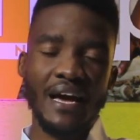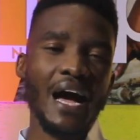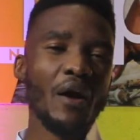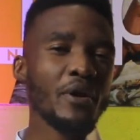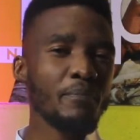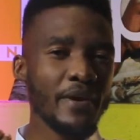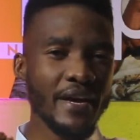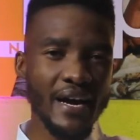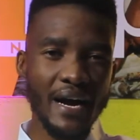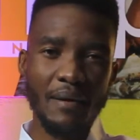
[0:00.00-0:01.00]
I will
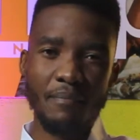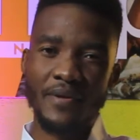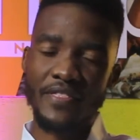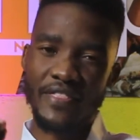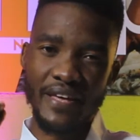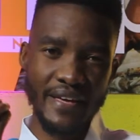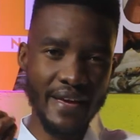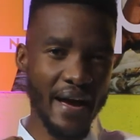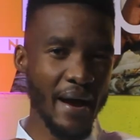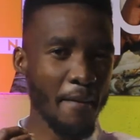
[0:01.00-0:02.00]
become the
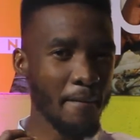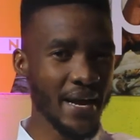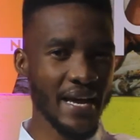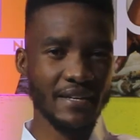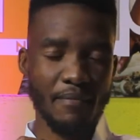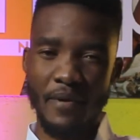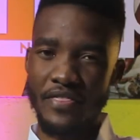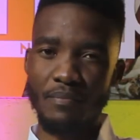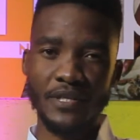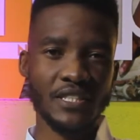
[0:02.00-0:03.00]
young black
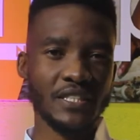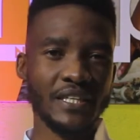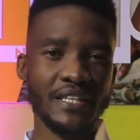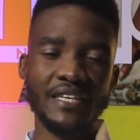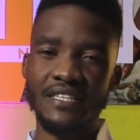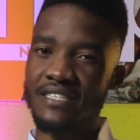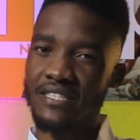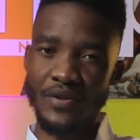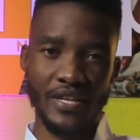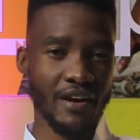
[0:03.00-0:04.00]
mathematician in
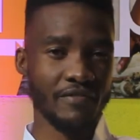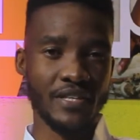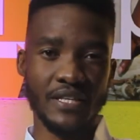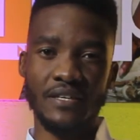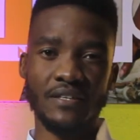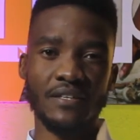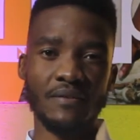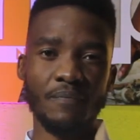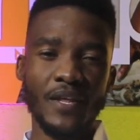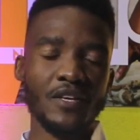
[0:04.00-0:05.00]
South Africa.
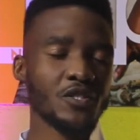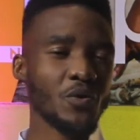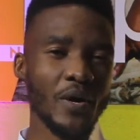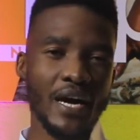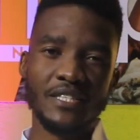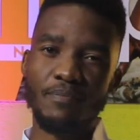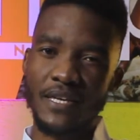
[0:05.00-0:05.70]
So guys,